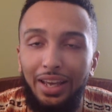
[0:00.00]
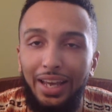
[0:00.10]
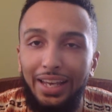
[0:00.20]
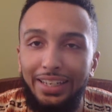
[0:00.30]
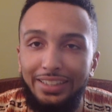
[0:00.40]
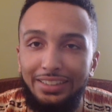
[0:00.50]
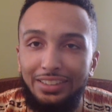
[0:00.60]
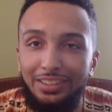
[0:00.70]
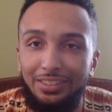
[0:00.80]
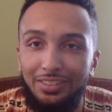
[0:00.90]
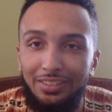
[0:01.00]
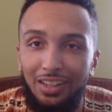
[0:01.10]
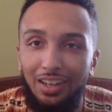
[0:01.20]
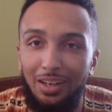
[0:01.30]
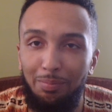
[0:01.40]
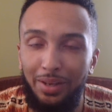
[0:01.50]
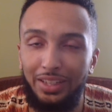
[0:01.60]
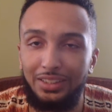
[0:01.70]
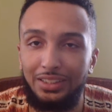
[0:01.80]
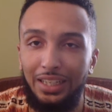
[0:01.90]
and
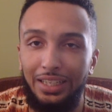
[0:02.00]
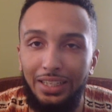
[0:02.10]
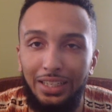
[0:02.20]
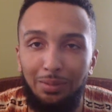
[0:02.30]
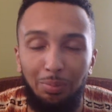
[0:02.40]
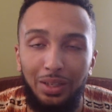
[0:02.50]
managed to stay in it.